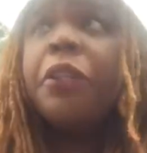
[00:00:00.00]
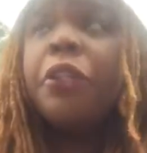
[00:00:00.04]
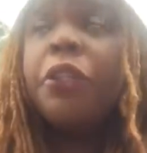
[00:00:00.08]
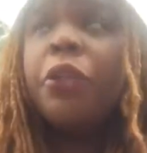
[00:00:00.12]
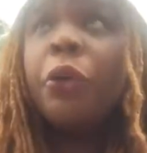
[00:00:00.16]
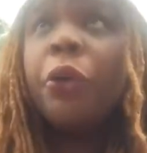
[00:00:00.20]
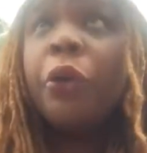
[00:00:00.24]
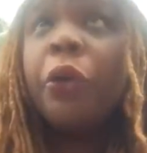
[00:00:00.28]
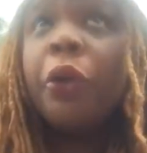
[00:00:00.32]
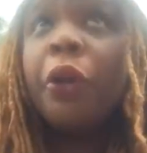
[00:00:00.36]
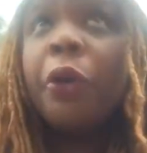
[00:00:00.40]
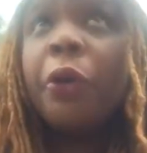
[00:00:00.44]

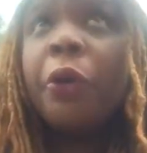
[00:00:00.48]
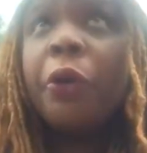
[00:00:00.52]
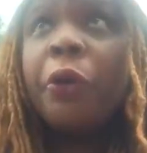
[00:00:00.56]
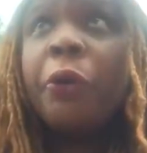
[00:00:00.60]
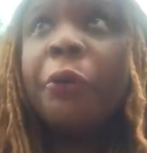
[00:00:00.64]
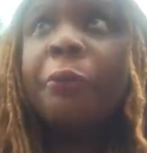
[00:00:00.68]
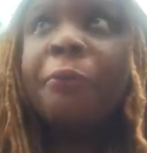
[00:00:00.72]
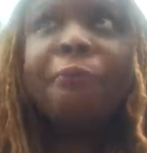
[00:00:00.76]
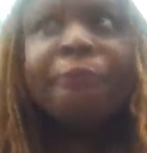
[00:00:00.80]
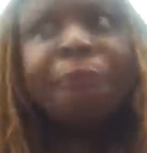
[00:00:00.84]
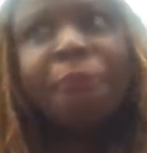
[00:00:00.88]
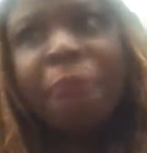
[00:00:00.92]

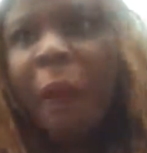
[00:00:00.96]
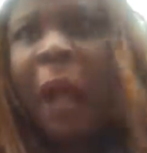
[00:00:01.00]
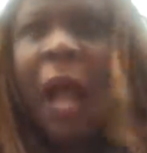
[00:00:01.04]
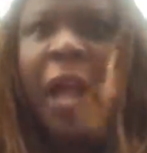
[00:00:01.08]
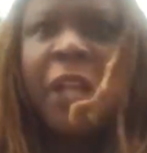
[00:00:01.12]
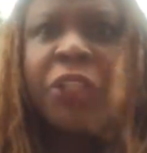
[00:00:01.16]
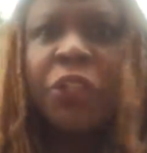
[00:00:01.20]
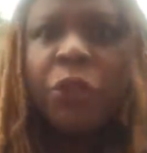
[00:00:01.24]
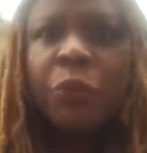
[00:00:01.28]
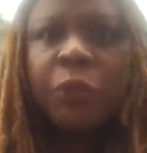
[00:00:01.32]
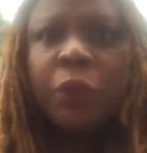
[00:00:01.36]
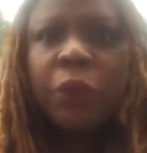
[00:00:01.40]
your
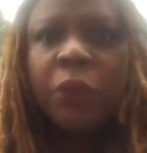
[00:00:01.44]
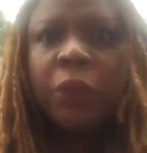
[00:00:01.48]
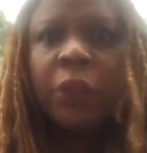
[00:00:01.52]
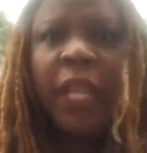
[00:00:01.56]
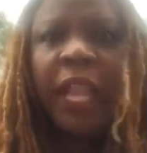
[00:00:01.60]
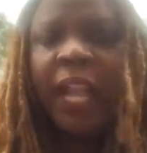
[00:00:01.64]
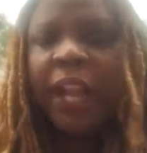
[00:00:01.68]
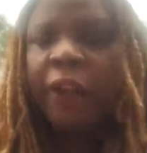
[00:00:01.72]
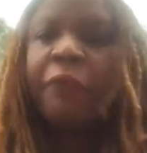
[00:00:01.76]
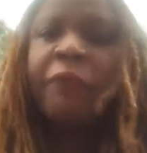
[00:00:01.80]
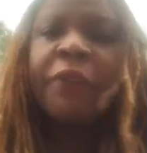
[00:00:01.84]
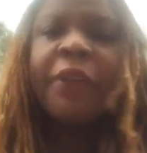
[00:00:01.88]
module
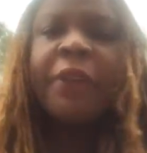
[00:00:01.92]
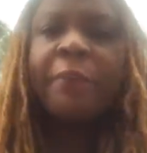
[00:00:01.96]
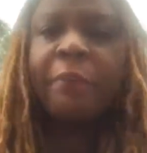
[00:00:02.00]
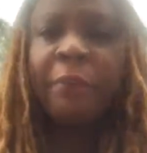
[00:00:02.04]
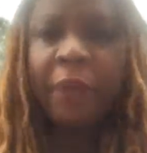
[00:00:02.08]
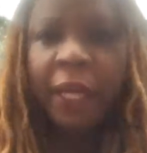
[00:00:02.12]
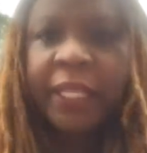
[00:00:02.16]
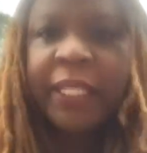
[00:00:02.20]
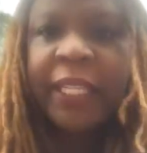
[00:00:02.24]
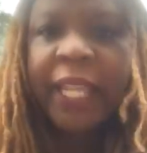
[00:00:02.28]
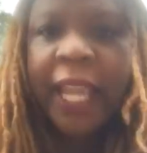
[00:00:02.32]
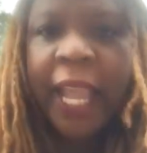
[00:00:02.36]
every
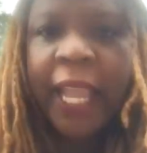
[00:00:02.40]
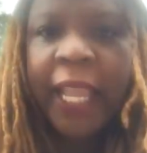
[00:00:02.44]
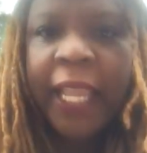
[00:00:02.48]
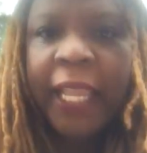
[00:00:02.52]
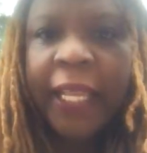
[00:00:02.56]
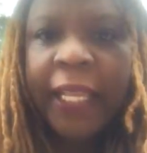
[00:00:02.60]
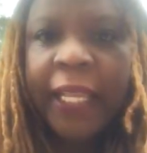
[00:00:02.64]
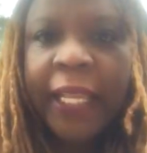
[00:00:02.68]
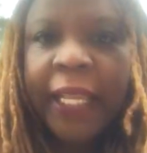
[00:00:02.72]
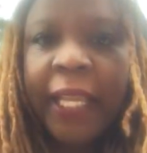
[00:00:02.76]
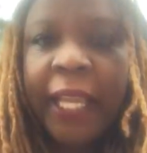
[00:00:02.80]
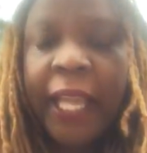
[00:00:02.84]

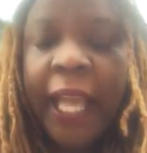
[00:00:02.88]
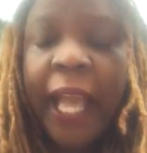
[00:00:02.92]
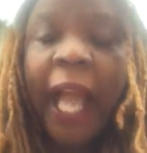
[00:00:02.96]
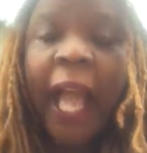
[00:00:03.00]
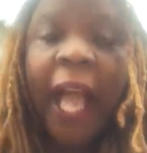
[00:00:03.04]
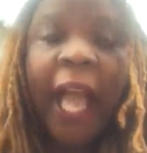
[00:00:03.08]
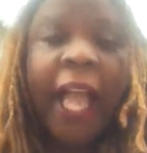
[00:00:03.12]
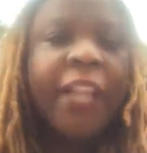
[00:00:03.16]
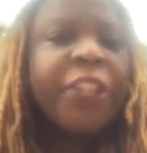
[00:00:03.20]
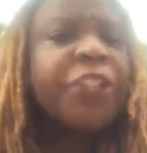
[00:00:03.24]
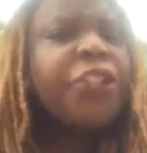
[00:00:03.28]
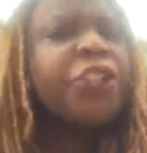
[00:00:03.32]
Monday,
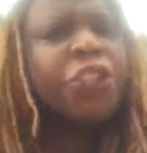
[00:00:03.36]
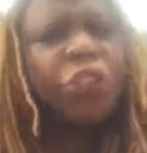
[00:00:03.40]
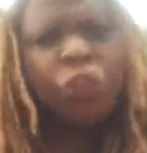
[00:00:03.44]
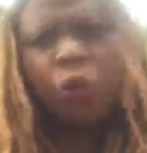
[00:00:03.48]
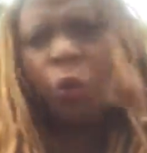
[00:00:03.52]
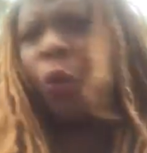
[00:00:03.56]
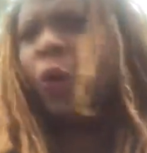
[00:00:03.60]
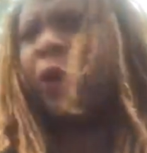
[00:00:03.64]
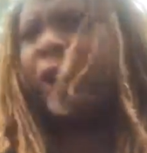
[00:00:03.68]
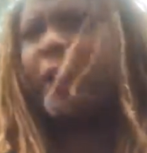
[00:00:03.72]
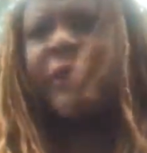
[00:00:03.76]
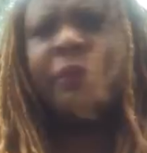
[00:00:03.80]
and
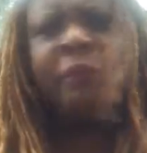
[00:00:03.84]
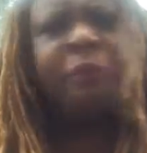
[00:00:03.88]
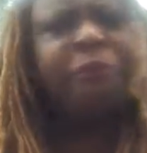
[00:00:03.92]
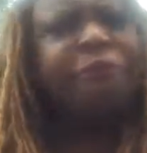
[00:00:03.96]
sure,